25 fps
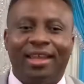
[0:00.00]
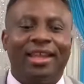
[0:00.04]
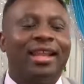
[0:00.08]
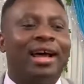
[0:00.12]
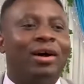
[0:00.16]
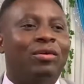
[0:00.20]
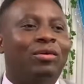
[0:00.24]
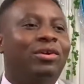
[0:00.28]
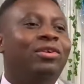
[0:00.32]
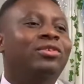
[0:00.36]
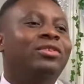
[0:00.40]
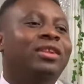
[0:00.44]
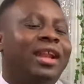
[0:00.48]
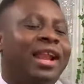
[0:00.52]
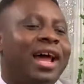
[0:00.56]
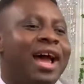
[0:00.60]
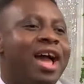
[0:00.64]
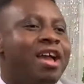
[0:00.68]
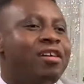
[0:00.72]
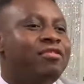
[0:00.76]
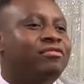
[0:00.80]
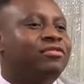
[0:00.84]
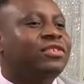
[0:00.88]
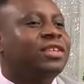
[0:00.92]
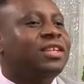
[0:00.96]
in our own
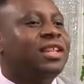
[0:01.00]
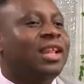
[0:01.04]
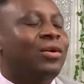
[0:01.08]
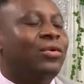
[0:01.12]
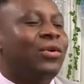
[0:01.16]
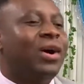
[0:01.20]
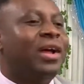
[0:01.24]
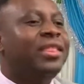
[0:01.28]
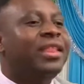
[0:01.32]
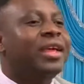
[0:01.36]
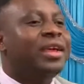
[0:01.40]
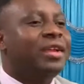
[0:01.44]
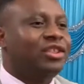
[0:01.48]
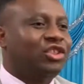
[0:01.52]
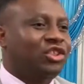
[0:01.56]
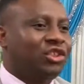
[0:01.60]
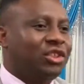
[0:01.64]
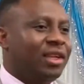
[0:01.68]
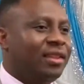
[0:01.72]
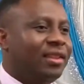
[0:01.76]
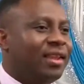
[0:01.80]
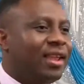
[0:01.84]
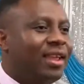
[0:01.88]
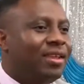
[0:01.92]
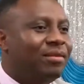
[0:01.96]
lives, in our
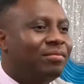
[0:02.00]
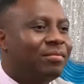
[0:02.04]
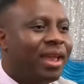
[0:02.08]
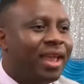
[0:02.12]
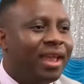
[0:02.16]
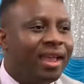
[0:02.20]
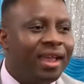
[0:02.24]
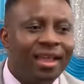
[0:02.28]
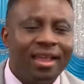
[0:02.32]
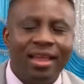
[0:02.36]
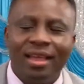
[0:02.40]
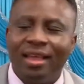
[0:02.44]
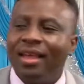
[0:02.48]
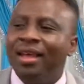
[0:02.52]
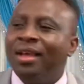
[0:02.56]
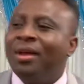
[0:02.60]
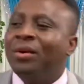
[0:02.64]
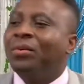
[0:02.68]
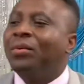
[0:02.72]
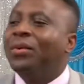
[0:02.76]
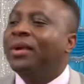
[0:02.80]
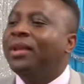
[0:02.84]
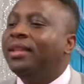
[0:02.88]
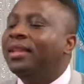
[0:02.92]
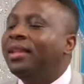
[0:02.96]
nation, amen,
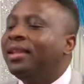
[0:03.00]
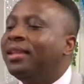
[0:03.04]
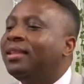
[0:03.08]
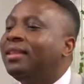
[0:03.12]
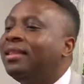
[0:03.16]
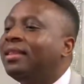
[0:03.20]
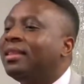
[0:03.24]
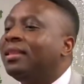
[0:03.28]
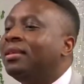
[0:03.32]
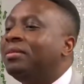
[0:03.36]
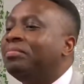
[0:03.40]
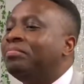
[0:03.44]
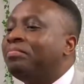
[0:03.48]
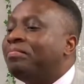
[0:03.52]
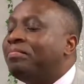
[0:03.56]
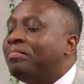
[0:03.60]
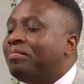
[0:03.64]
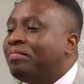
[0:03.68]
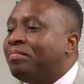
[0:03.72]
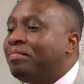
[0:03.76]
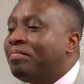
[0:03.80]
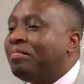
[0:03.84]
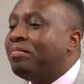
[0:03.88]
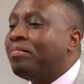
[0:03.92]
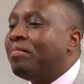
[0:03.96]
we need the
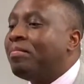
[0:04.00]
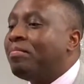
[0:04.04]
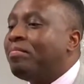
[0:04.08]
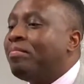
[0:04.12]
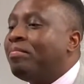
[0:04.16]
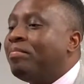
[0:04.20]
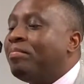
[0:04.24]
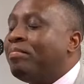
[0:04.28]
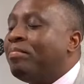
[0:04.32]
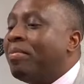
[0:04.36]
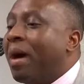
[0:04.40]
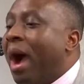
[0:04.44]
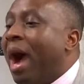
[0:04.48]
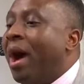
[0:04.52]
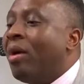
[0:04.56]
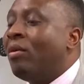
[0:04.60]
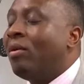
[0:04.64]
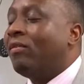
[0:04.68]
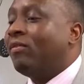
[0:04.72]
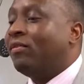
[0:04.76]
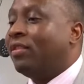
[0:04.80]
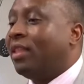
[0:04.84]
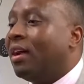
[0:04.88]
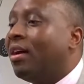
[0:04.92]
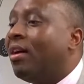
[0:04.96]
power
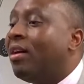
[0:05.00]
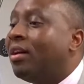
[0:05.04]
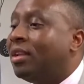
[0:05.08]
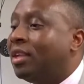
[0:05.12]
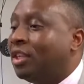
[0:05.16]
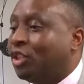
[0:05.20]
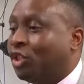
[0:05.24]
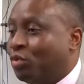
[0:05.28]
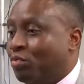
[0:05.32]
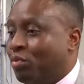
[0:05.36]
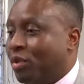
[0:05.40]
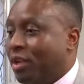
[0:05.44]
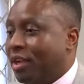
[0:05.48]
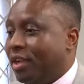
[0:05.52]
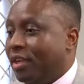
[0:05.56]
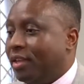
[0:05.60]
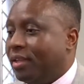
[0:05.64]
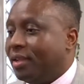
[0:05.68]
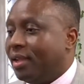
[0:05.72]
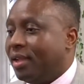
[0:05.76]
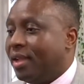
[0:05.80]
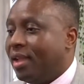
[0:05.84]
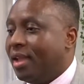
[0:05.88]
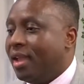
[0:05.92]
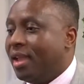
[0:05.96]
of the Holy Spirit
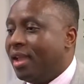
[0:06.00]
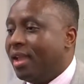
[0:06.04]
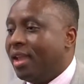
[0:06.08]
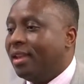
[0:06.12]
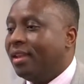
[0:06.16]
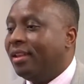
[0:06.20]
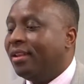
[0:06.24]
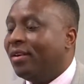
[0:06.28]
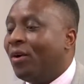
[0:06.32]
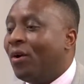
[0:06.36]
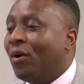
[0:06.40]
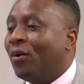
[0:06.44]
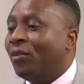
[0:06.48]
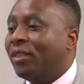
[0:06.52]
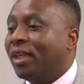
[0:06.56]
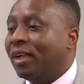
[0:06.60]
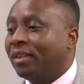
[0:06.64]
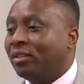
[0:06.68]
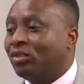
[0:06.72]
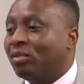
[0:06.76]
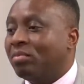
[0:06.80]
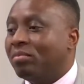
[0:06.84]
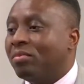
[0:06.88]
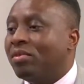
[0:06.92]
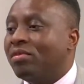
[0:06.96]
in order
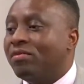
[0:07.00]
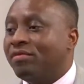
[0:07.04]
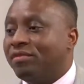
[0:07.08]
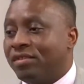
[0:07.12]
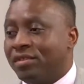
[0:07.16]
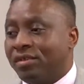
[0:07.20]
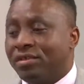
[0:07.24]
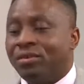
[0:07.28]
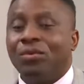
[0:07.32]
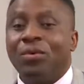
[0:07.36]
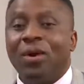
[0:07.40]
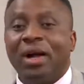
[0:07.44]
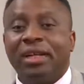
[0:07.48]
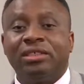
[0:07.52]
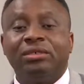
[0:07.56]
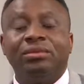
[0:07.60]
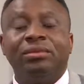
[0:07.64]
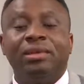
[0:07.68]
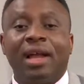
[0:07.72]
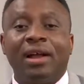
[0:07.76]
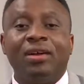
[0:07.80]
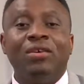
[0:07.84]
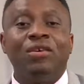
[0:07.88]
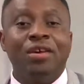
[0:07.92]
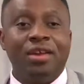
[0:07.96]
to move through what we
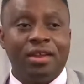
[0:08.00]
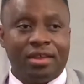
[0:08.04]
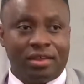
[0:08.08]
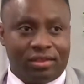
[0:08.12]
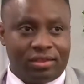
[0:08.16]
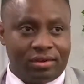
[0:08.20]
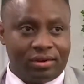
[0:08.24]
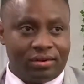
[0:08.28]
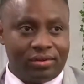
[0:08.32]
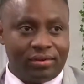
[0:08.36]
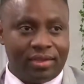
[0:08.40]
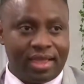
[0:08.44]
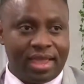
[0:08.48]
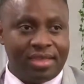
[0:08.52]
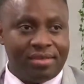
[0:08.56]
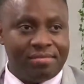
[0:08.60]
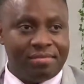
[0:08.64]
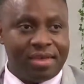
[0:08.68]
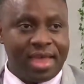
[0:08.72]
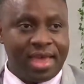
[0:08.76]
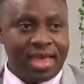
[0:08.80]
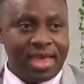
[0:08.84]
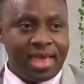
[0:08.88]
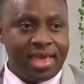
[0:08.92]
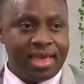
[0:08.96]
are going through,
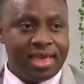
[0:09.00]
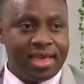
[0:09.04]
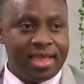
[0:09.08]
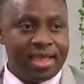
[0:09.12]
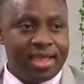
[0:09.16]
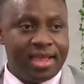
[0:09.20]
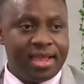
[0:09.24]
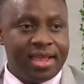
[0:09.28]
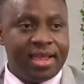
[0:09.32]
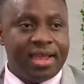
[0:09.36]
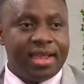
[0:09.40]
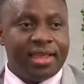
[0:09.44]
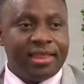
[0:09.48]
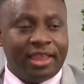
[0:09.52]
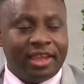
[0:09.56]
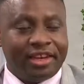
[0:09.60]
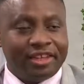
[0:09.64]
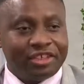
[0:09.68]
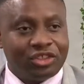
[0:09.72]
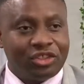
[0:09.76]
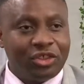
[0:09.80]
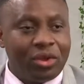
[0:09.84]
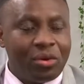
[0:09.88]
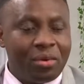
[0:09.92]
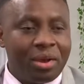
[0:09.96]
amen. There
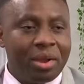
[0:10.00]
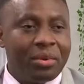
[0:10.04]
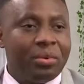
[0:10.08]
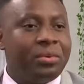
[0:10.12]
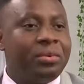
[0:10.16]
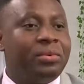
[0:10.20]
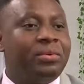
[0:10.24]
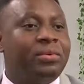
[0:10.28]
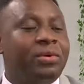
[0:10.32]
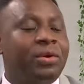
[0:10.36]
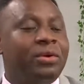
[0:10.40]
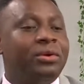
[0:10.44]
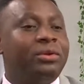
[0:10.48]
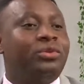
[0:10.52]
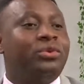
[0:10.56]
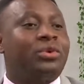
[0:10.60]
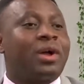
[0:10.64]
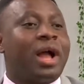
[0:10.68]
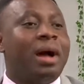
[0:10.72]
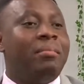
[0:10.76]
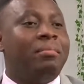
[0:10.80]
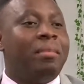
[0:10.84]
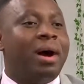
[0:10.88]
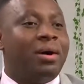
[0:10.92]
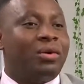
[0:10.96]
is no way we're going to
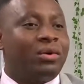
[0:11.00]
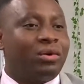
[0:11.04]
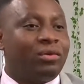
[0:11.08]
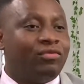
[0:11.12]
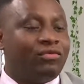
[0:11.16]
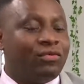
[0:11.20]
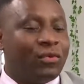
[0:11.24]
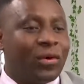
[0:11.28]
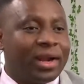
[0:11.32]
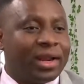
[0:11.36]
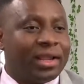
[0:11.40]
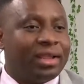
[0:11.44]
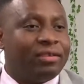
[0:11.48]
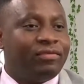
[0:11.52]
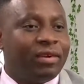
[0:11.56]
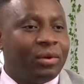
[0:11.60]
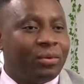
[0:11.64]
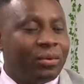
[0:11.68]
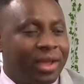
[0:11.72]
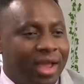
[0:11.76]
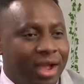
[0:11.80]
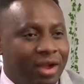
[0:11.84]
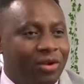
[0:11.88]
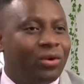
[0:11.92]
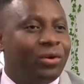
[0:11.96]
come out of whatever
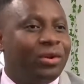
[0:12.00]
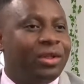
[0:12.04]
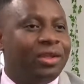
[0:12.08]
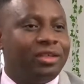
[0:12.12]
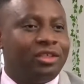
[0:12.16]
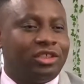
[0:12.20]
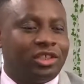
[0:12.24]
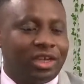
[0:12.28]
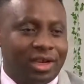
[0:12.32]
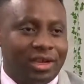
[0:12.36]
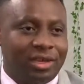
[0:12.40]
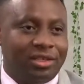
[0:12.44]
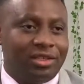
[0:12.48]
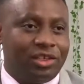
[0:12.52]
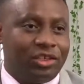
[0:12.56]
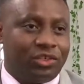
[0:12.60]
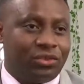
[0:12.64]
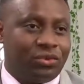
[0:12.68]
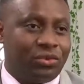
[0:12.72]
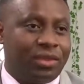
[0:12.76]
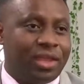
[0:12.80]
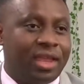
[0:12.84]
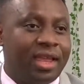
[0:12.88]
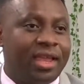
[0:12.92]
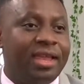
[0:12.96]
we are calling challenges
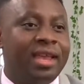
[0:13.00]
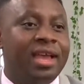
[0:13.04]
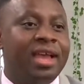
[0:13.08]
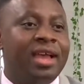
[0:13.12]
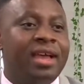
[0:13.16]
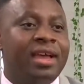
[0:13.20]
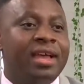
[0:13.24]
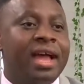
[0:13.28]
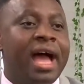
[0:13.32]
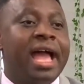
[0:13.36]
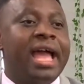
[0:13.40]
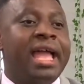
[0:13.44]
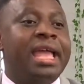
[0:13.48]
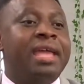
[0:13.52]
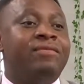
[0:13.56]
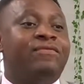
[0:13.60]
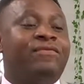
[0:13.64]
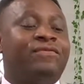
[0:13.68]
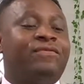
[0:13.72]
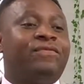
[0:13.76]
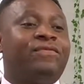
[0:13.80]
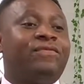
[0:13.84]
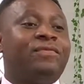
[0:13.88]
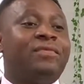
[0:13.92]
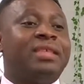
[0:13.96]
today
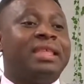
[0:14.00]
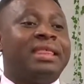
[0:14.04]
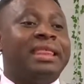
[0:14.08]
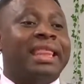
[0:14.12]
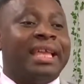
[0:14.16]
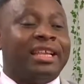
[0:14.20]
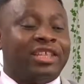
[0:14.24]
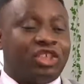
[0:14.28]
if the